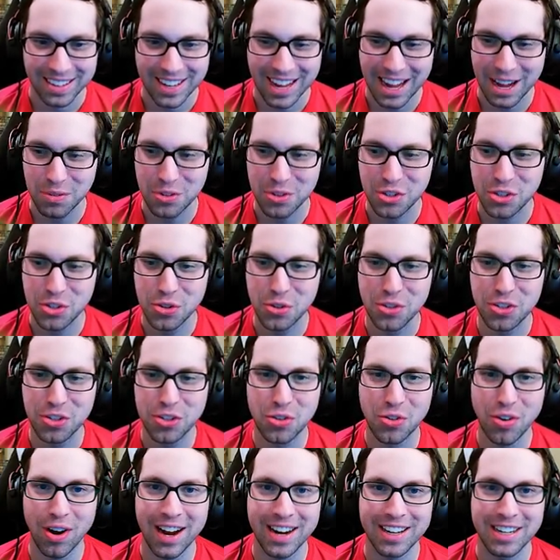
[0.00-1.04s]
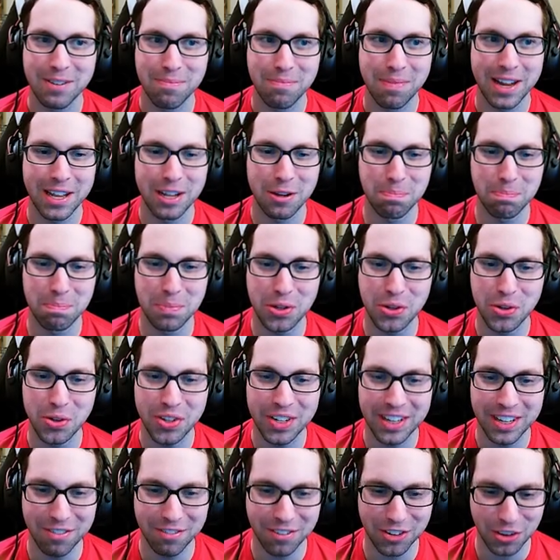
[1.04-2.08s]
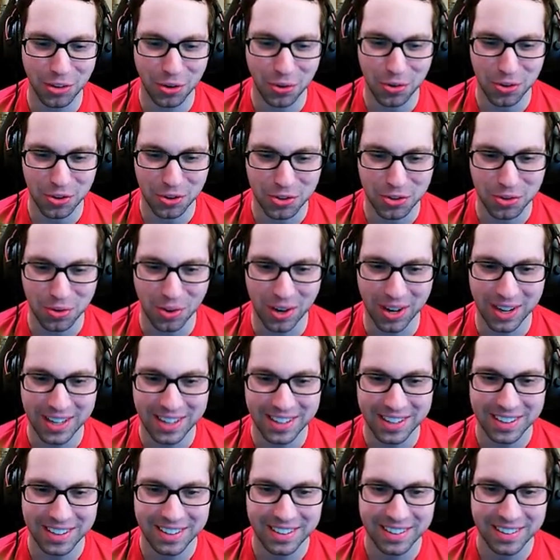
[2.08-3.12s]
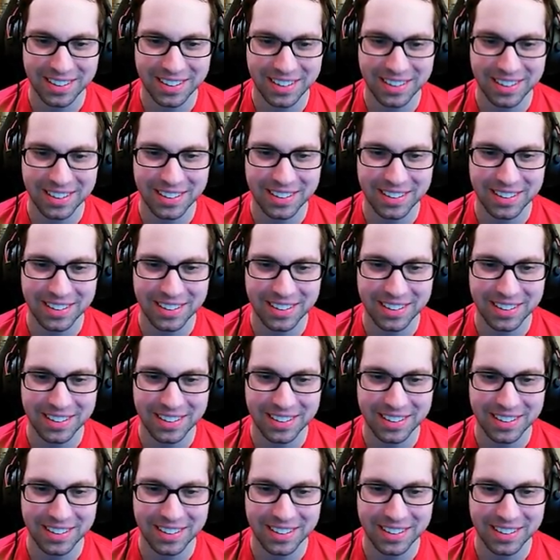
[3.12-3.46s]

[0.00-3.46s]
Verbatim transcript: I was too distracted by the beauty of the course, right? The second hole.